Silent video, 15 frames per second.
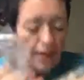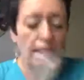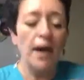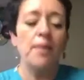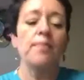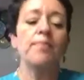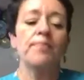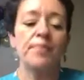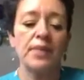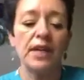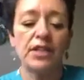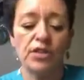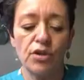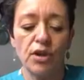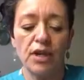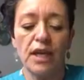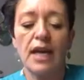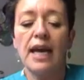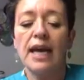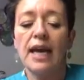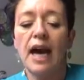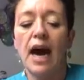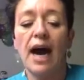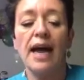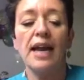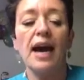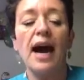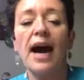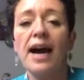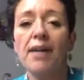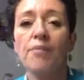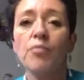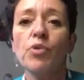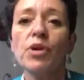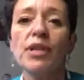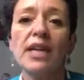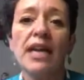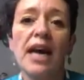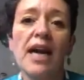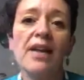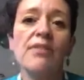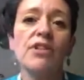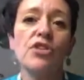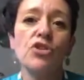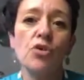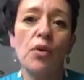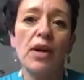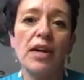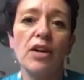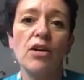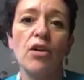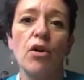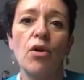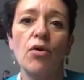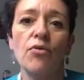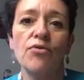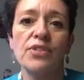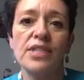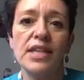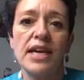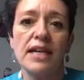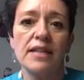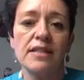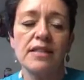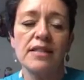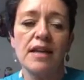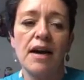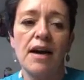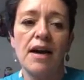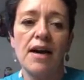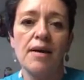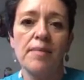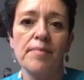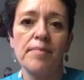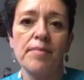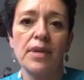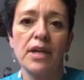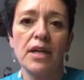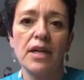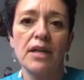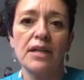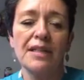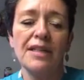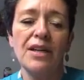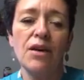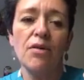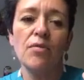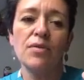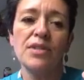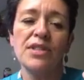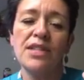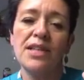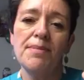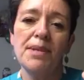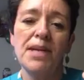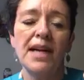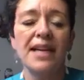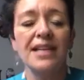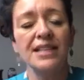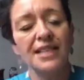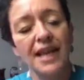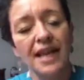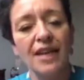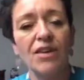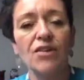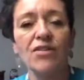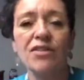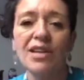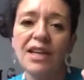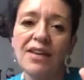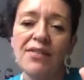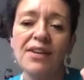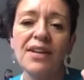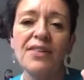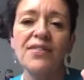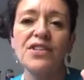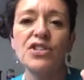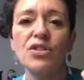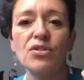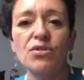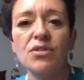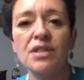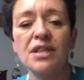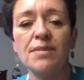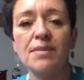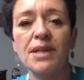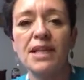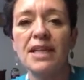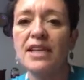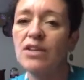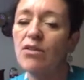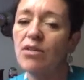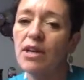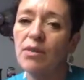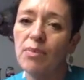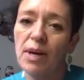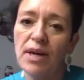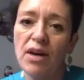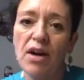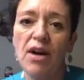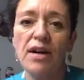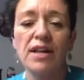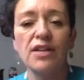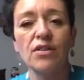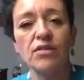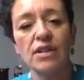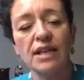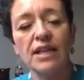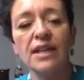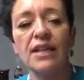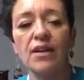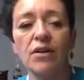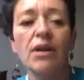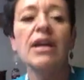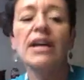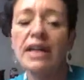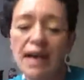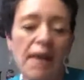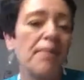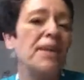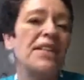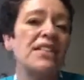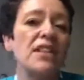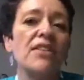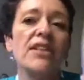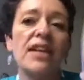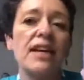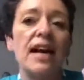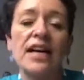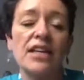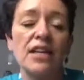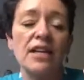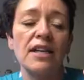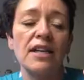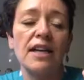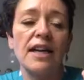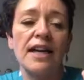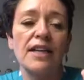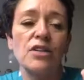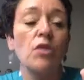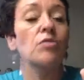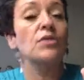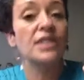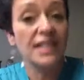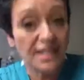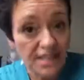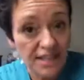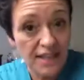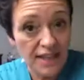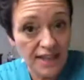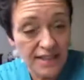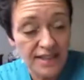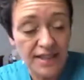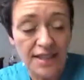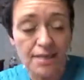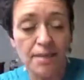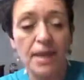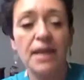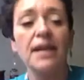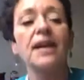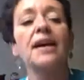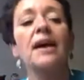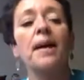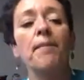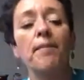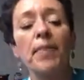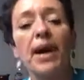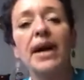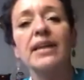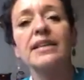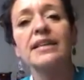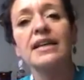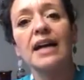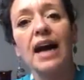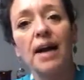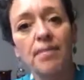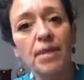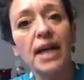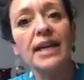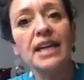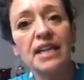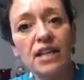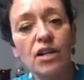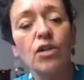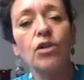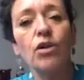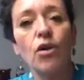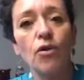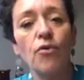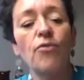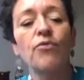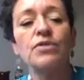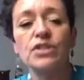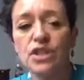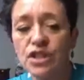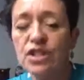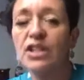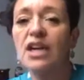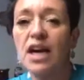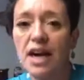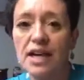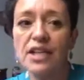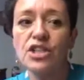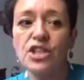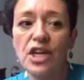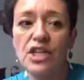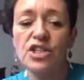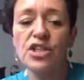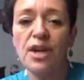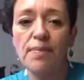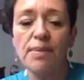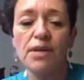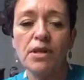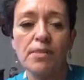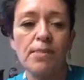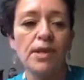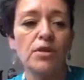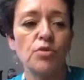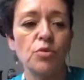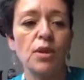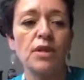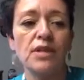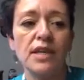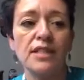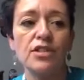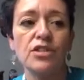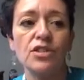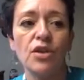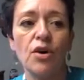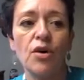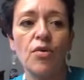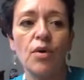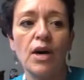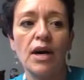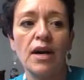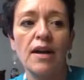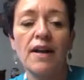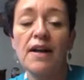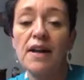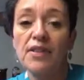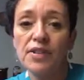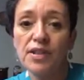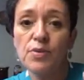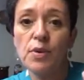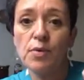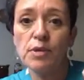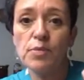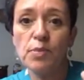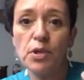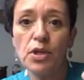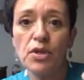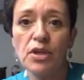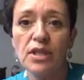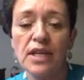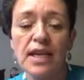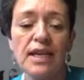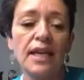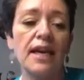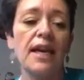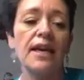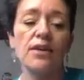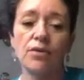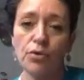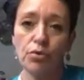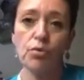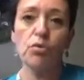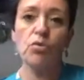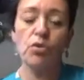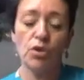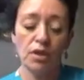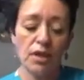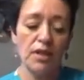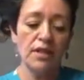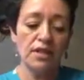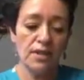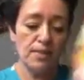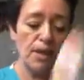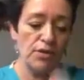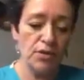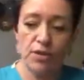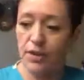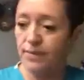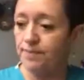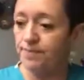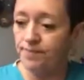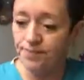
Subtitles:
Yeah, it's good. And I'm really kind of enjoying clove scents. Cinnamon, I can take it or leave it. If it's too cinnamony, I don't like red hot. I don't like it, I mean, it's not like I don't dislike cinnamon, but I'm liking clove just to kind of change it up a little bit. And so this one was pretty good. Yankee Candle, through good, smells good.